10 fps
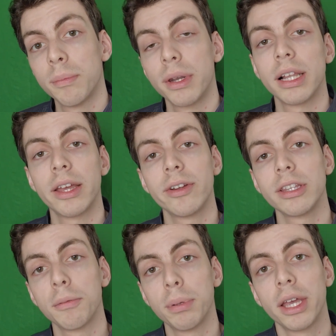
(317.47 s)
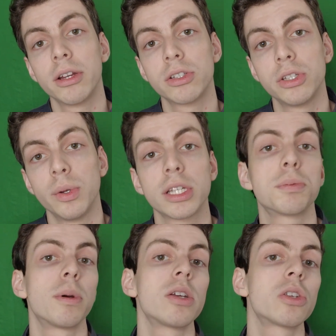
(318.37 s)
but allowing the players to
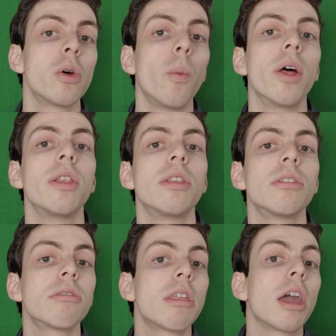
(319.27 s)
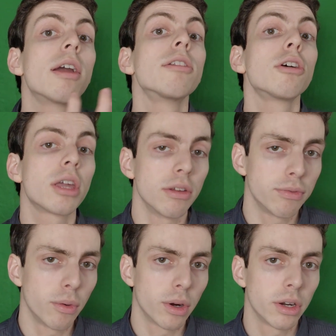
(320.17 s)
express what they're looking
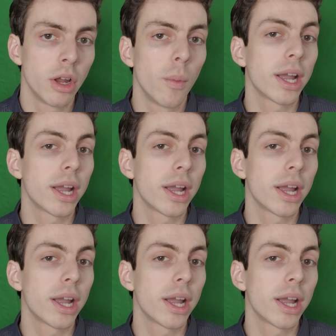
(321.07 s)
for,